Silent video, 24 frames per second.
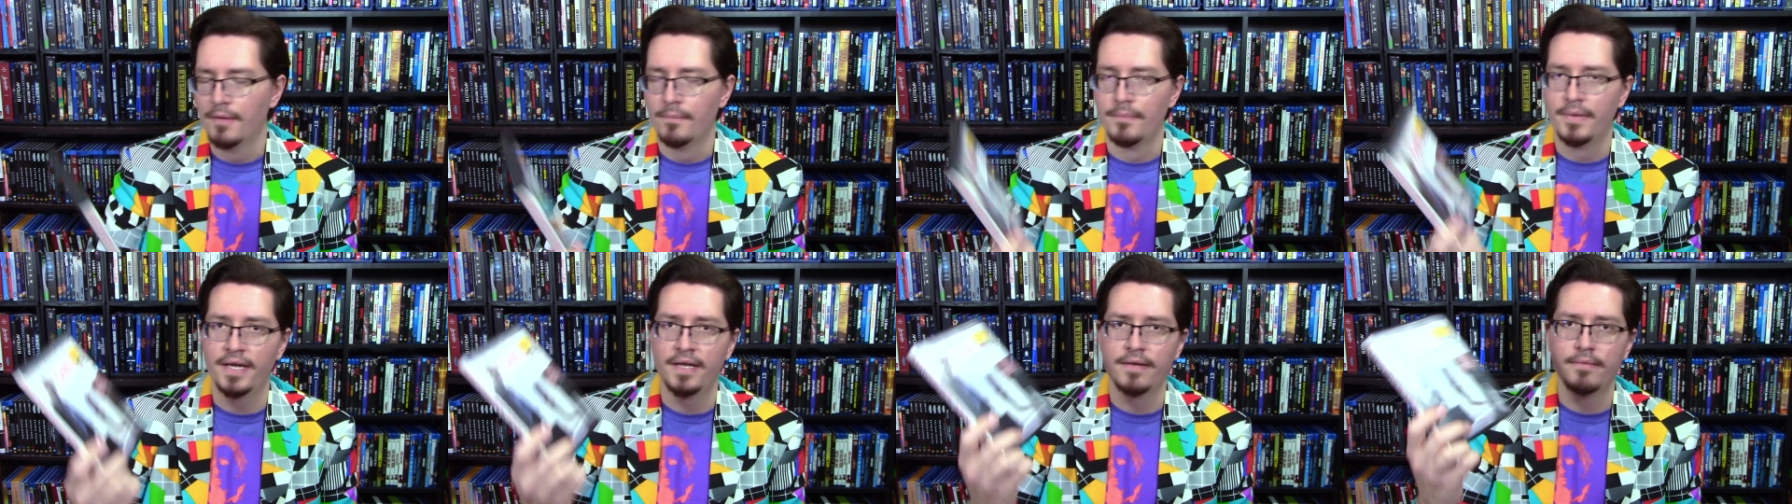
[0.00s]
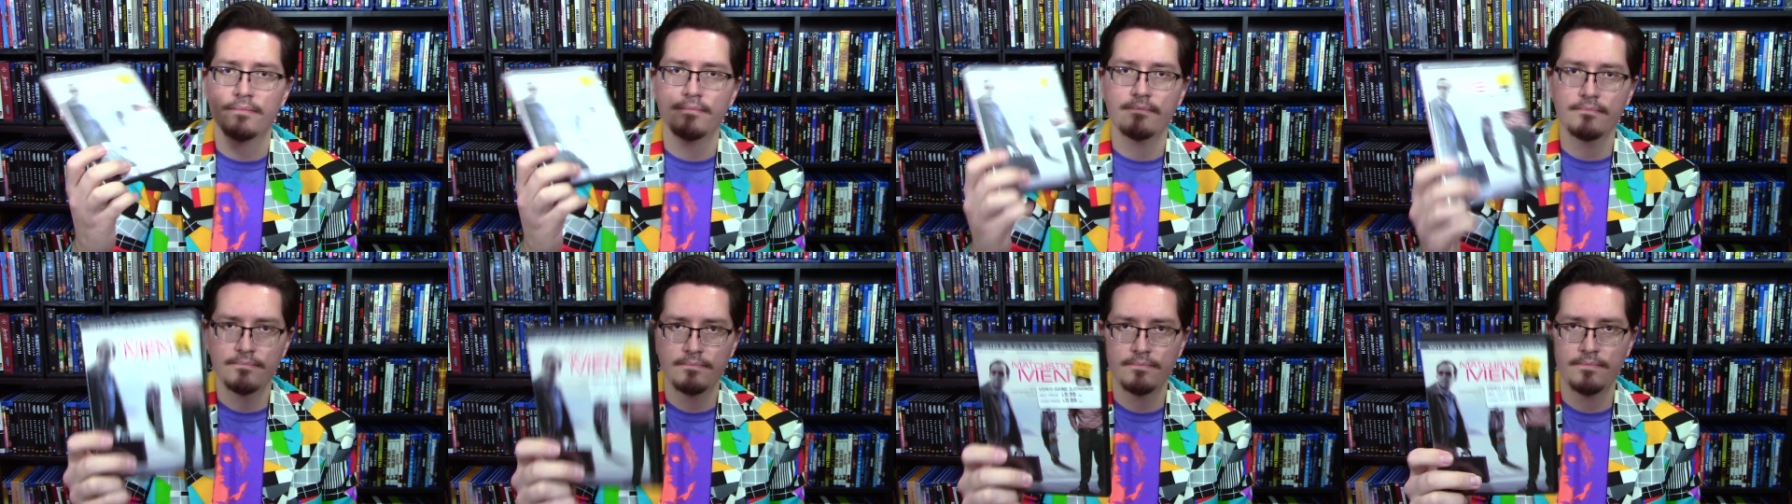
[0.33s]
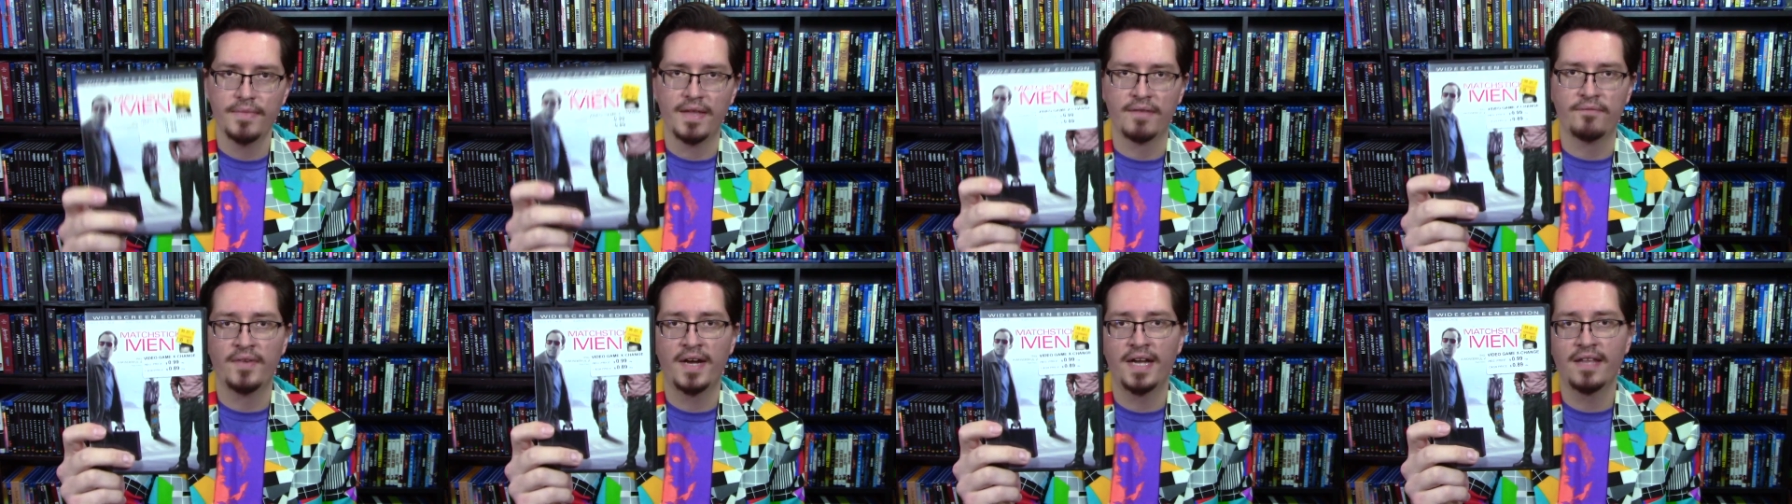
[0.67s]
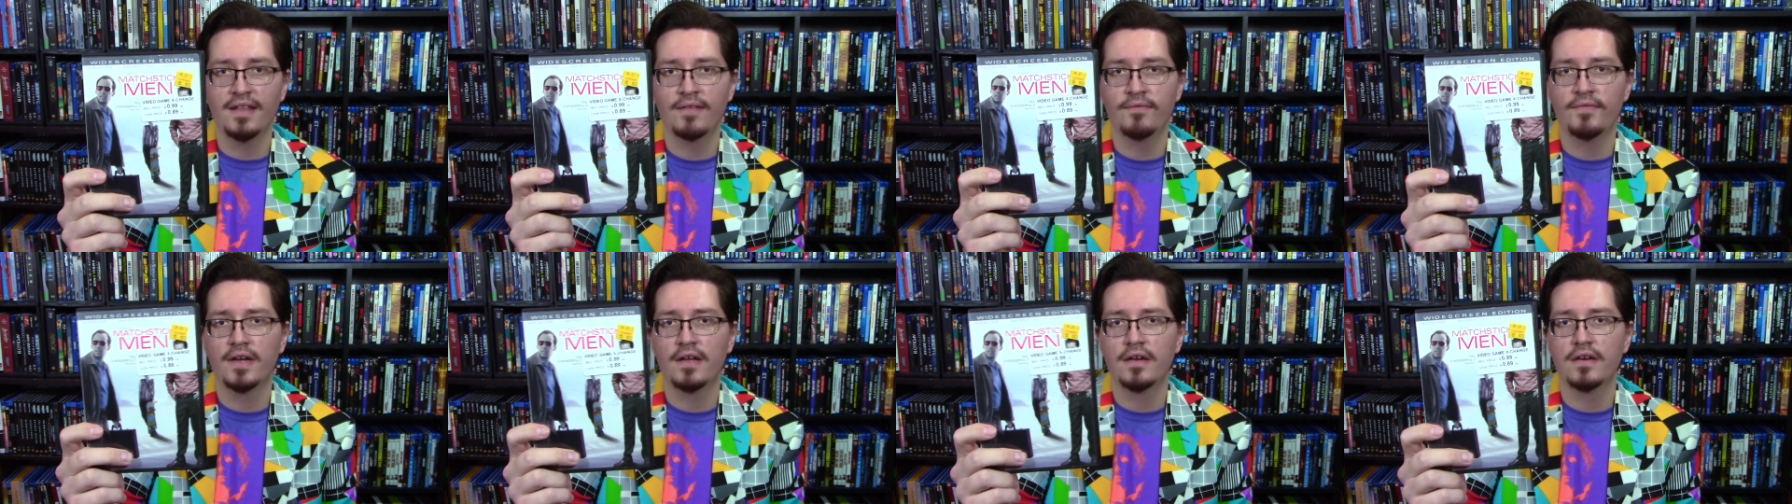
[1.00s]
But
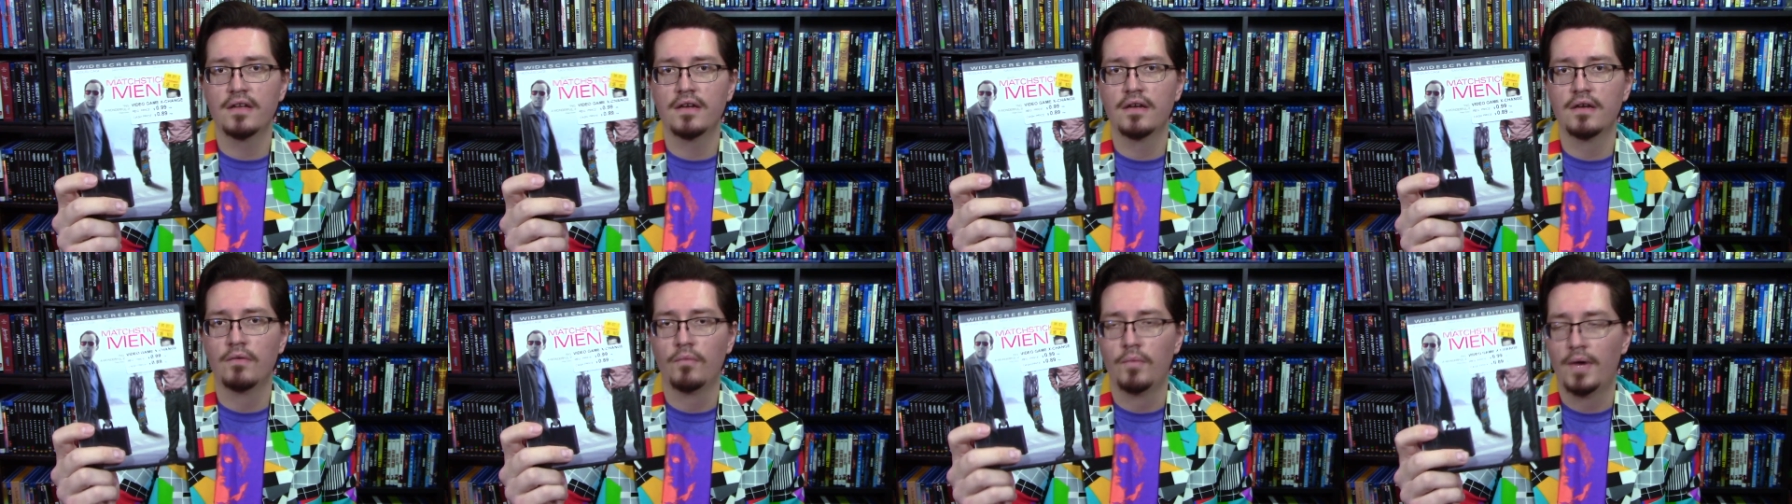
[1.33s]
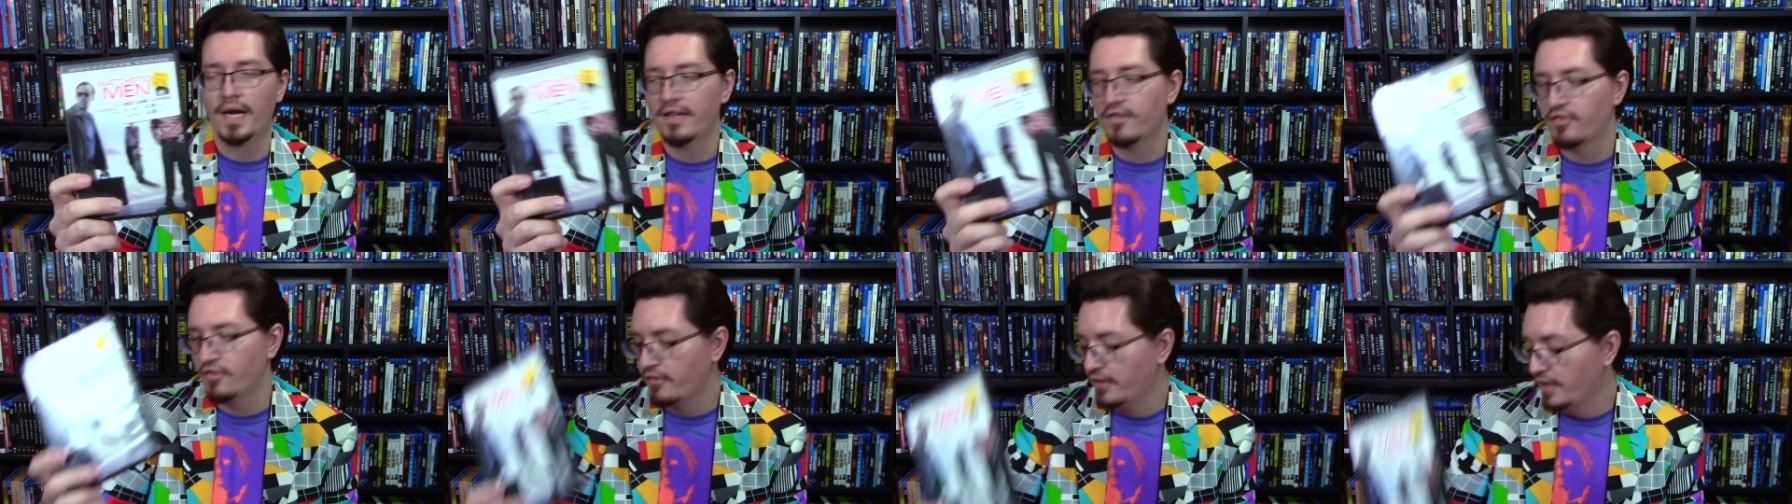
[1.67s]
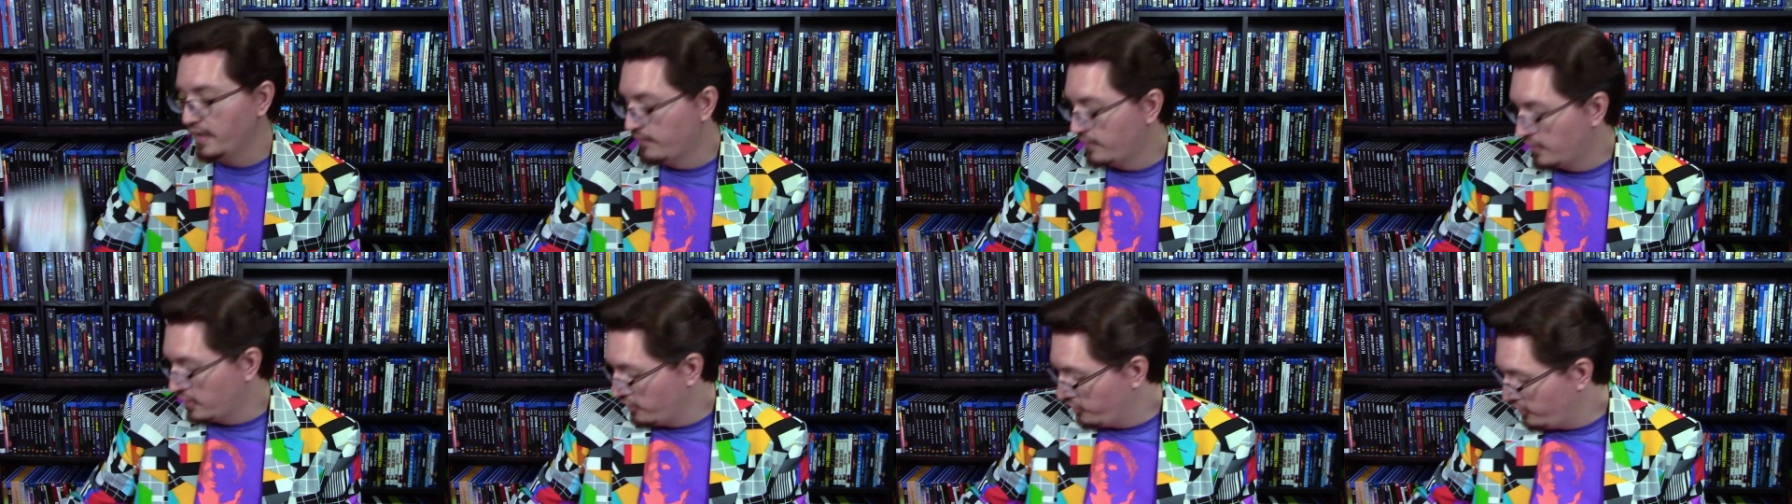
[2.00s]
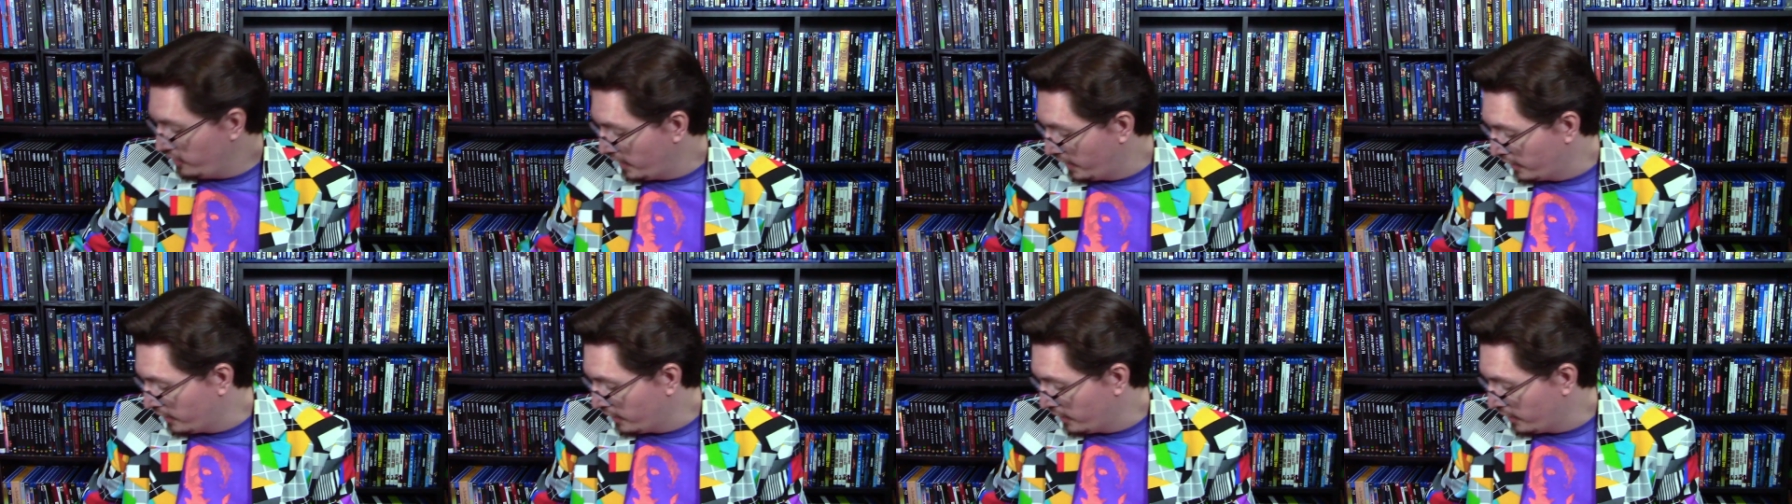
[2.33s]
finally found a widescreen version.